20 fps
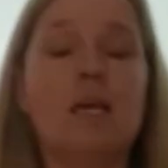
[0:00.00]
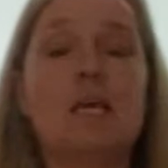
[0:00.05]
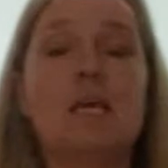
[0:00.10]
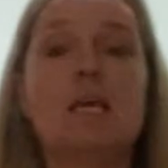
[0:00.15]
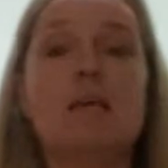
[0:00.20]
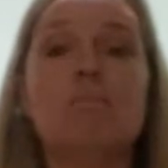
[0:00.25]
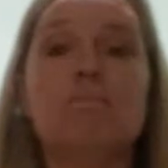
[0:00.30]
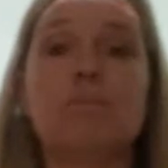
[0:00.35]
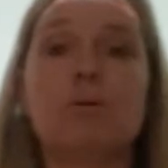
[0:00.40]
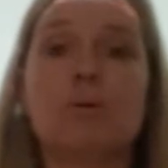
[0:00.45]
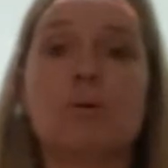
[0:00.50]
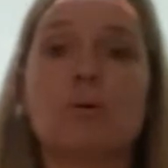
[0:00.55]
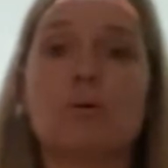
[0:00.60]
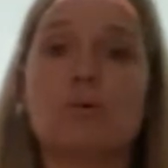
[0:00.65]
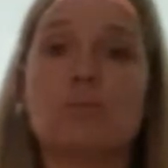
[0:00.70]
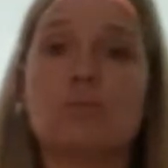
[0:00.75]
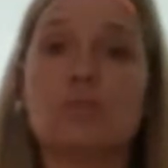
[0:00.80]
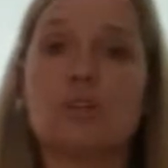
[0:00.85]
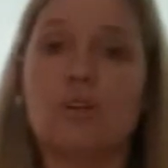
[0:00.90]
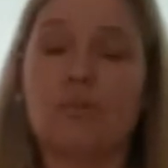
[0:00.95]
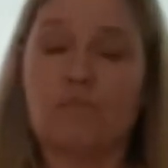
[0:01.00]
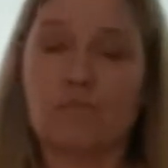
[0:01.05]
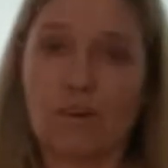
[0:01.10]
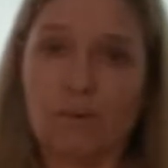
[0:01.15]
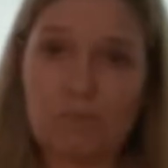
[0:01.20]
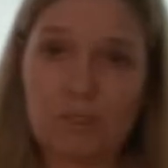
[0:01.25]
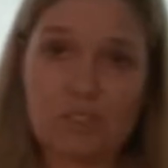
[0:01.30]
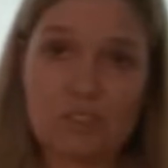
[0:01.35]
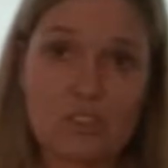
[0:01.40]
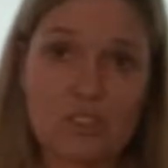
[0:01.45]
It pulls
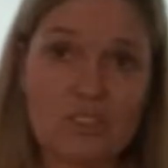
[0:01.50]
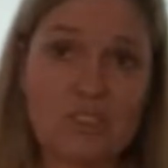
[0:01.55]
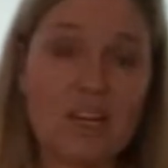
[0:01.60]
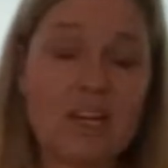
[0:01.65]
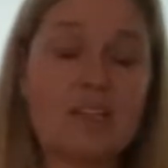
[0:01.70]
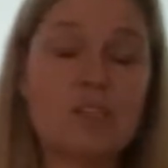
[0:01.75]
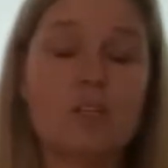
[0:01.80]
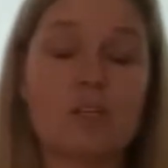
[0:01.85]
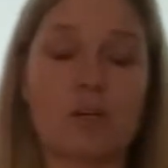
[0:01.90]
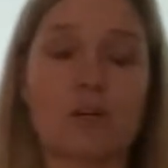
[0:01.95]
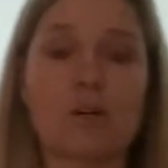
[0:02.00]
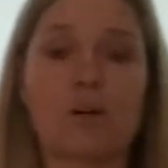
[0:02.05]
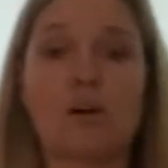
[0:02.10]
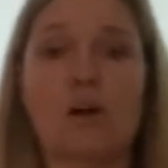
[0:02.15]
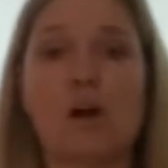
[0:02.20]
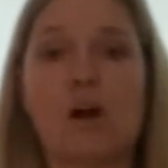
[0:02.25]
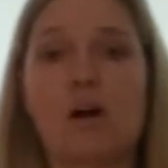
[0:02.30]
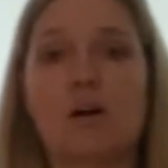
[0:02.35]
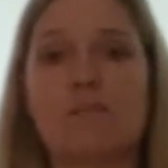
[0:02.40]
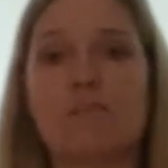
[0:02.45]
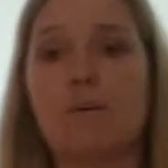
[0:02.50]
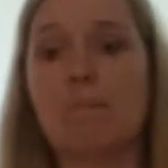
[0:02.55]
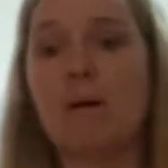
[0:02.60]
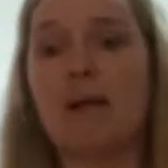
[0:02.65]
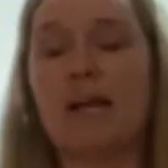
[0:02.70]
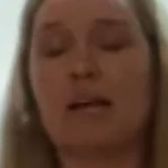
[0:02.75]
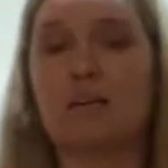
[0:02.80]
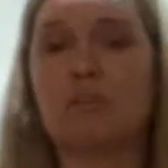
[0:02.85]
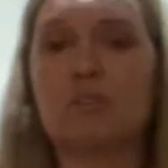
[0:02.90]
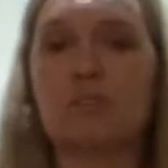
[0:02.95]
from the center of a
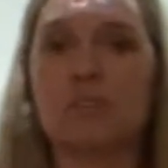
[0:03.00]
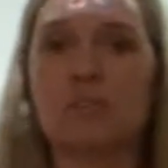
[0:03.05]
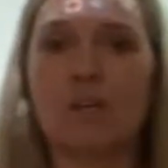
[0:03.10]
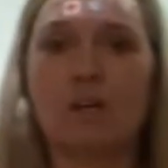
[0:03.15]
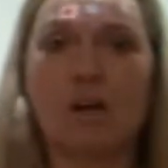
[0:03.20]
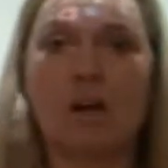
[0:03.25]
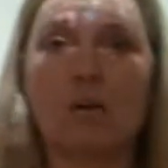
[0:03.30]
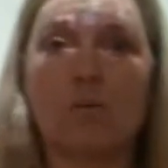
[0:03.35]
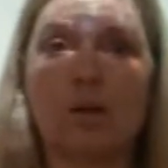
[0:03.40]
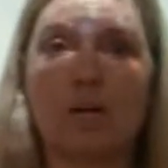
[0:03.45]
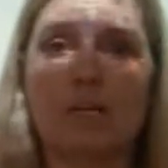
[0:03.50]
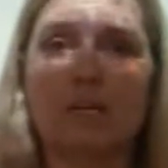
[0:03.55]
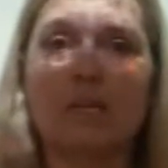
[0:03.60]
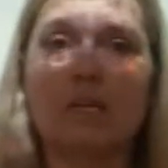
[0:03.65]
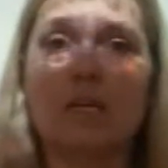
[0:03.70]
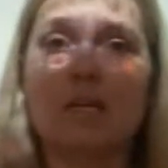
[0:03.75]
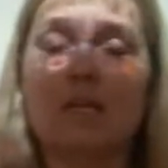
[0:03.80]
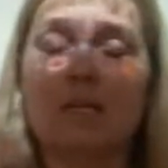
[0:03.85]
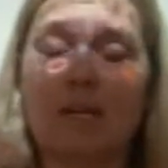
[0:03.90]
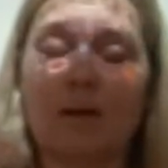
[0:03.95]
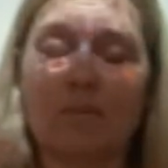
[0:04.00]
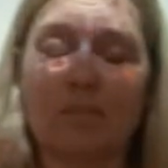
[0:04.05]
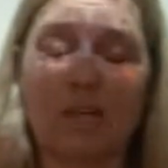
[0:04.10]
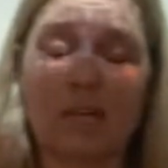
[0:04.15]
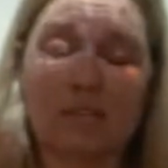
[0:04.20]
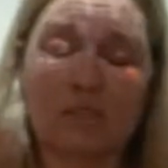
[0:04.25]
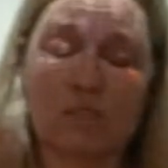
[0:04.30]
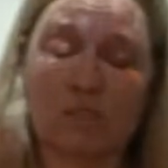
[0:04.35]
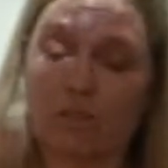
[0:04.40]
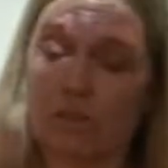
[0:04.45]
mass. All right, now
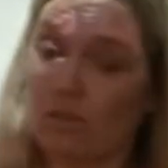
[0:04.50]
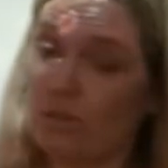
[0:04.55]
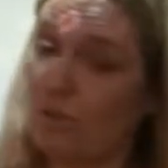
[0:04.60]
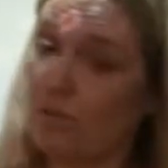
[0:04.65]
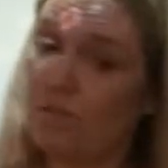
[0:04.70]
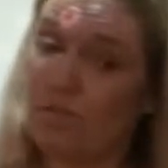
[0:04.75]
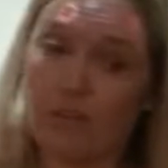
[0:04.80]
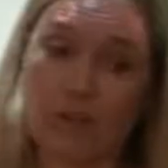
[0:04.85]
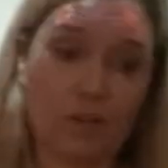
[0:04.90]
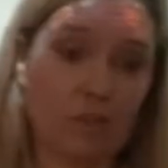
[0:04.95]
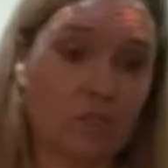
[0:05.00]
that's very